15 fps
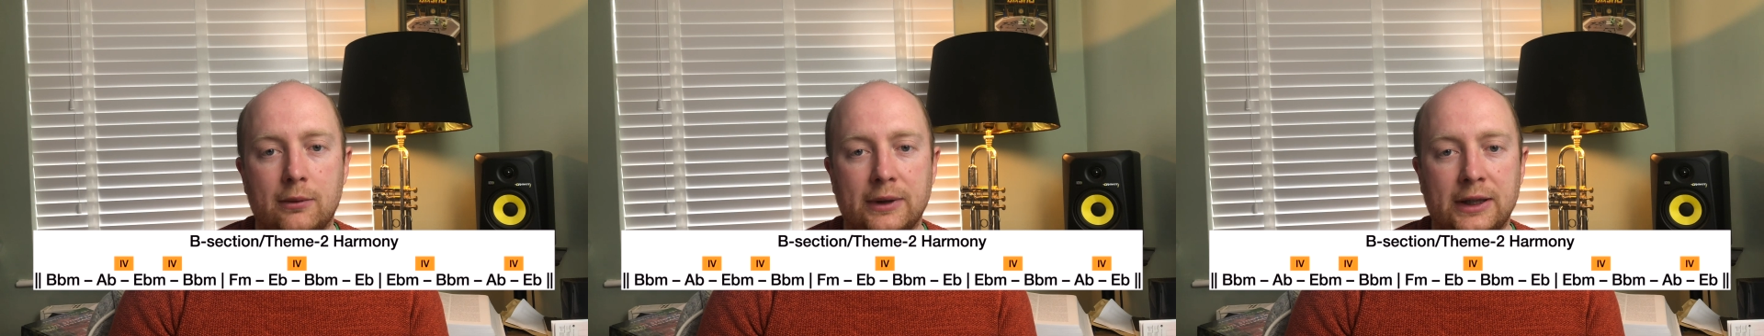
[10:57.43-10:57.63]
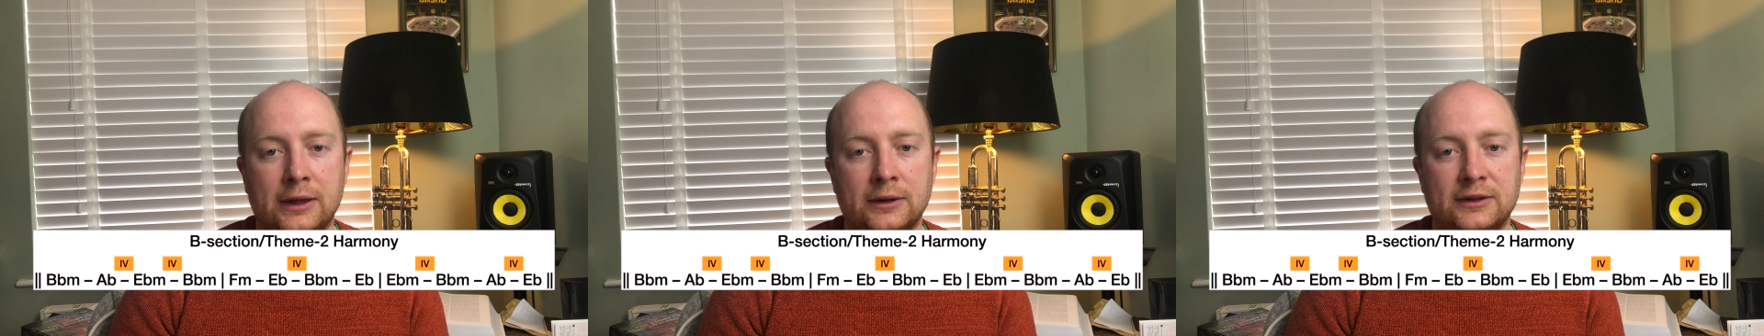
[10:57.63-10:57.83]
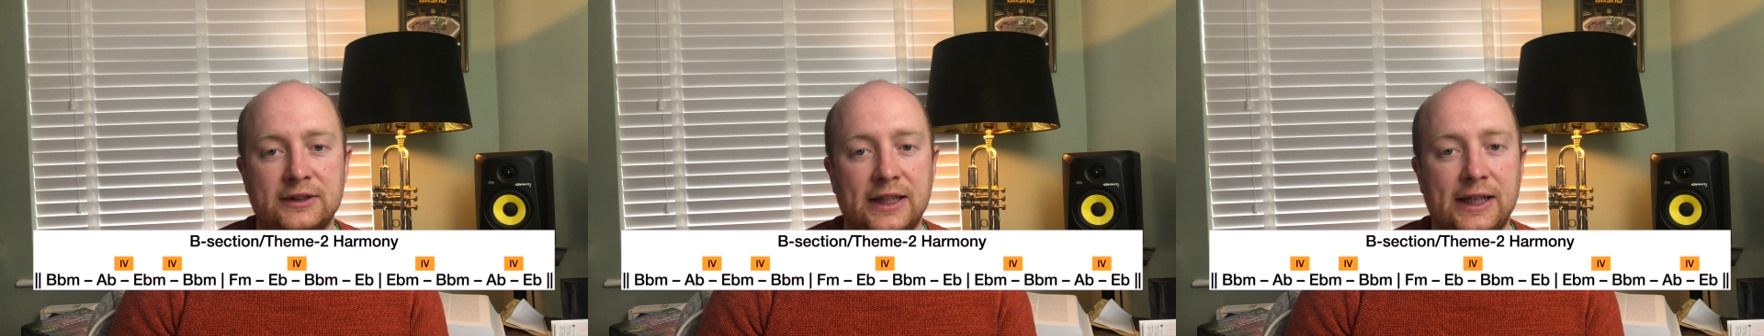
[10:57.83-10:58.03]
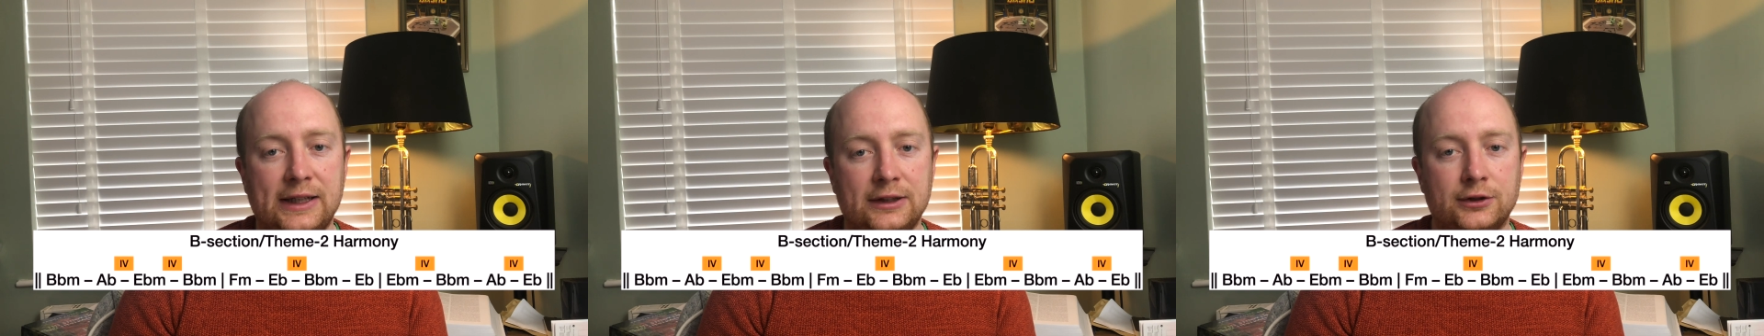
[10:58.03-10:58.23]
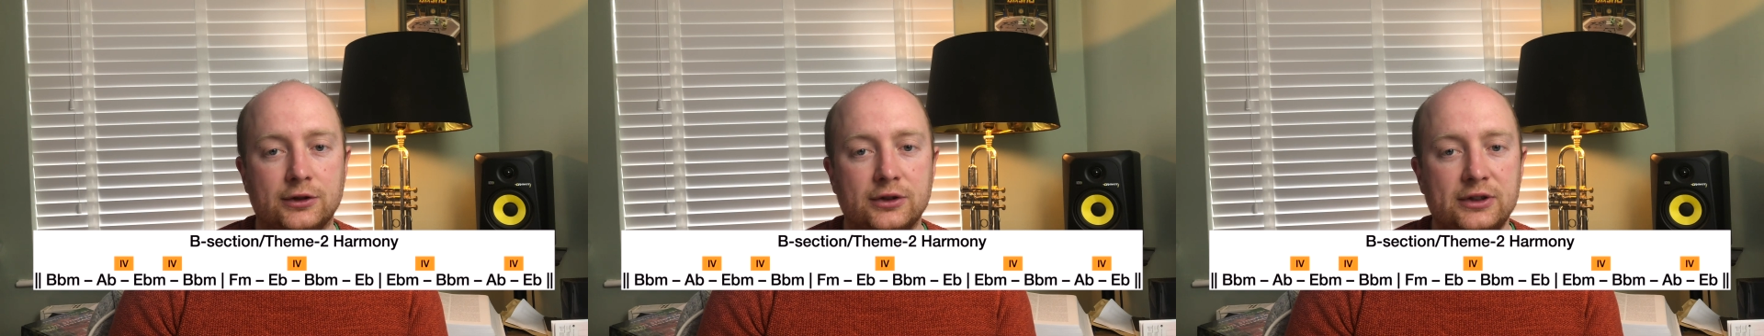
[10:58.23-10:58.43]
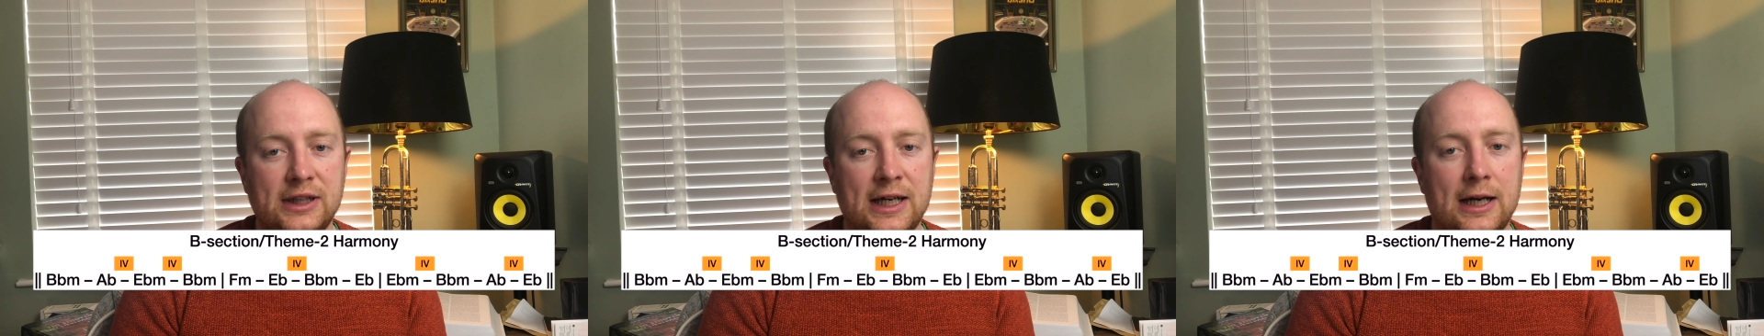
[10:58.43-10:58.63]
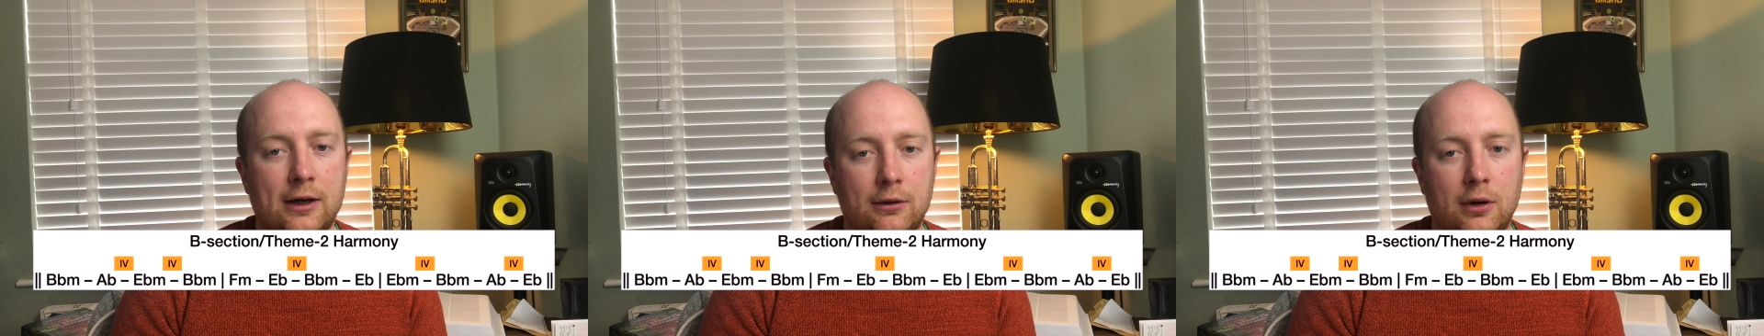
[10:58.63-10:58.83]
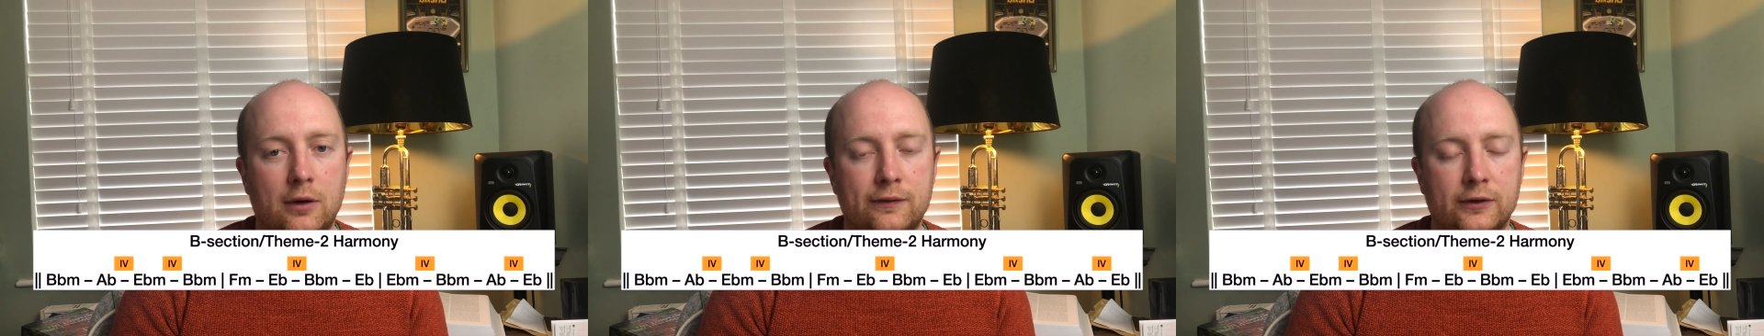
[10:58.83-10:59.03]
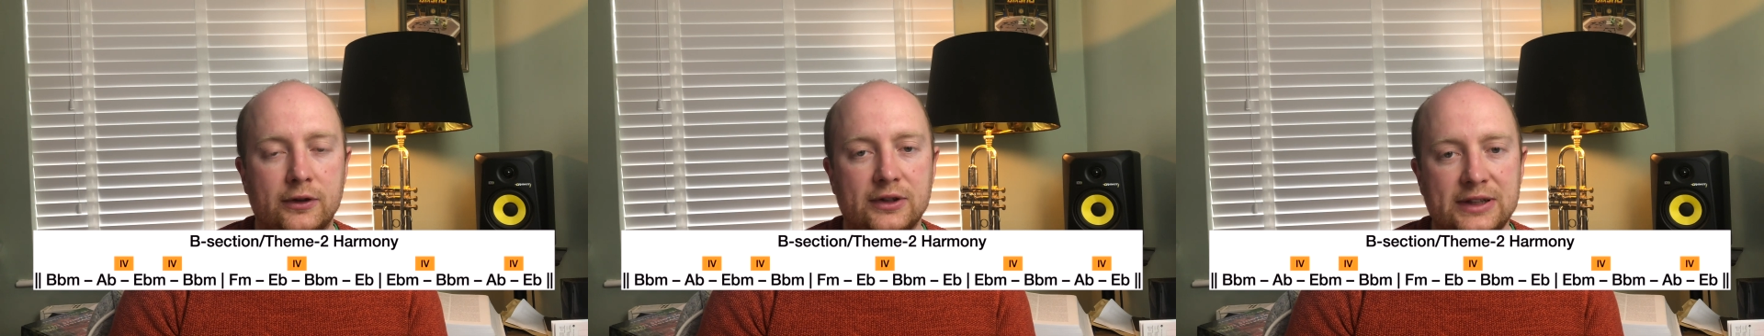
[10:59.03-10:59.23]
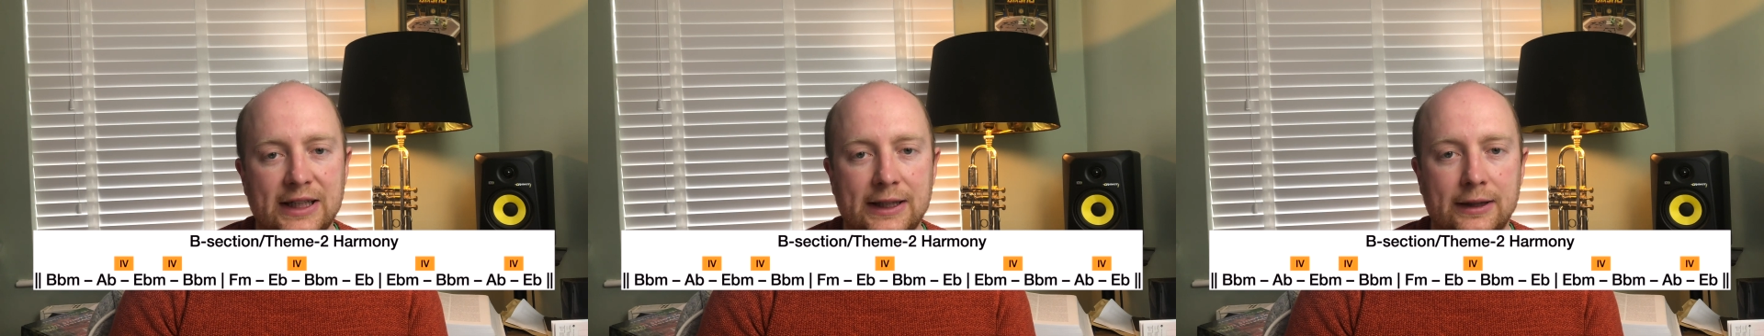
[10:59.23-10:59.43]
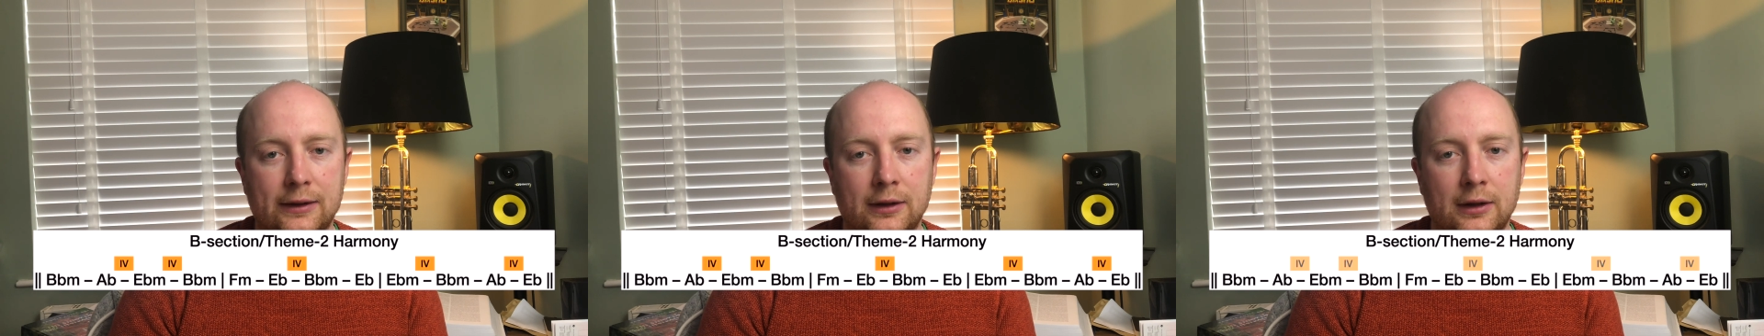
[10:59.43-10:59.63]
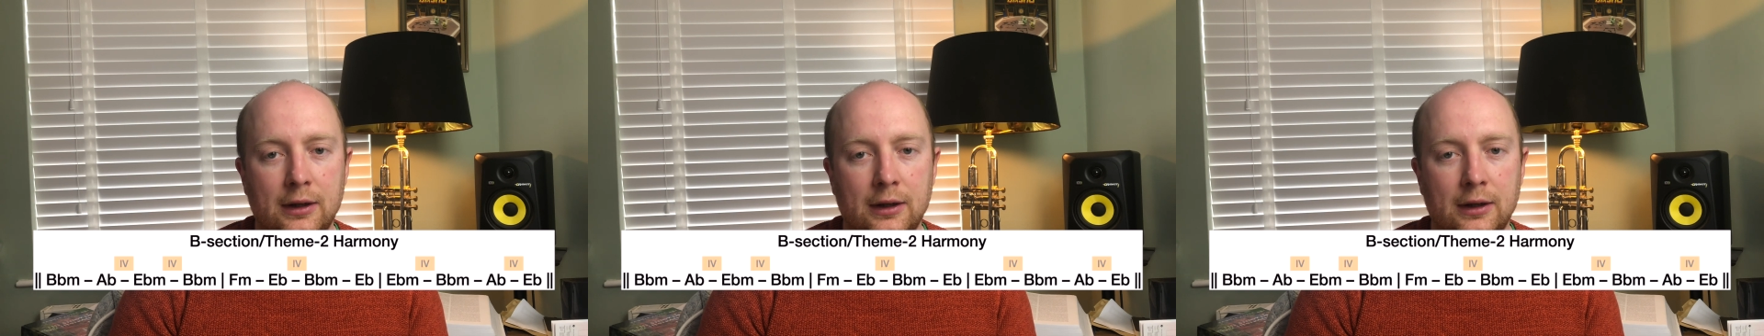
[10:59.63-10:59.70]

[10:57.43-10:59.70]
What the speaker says: we can see just how often Tin